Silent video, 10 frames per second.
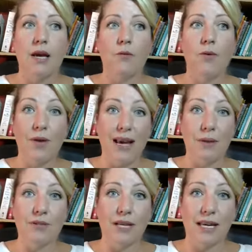we were
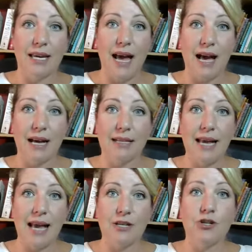able to connect,
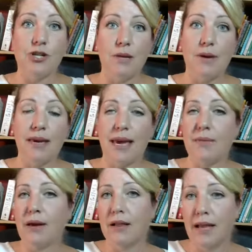and she
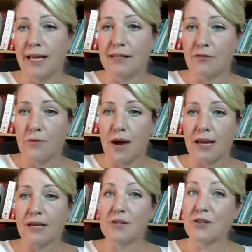became a client of
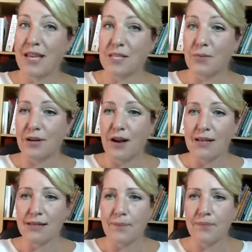mine. So that's pretty
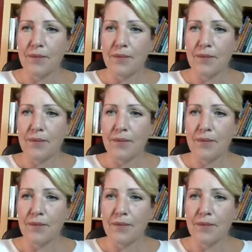awesome.